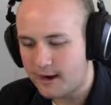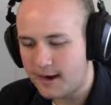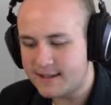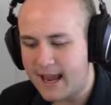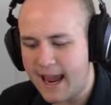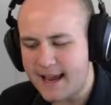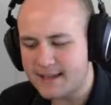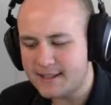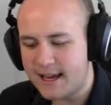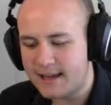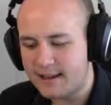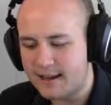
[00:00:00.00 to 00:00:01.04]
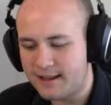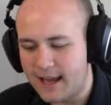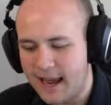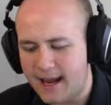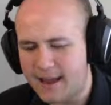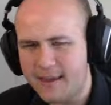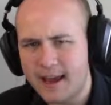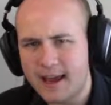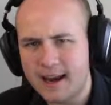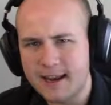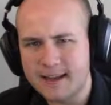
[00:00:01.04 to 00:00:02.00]
And I say A is 8, likely 8. I think I
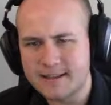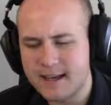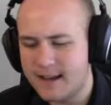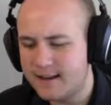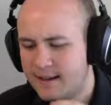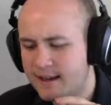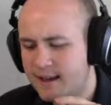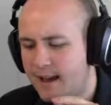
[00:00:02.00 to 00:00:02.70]
kind of guessed that.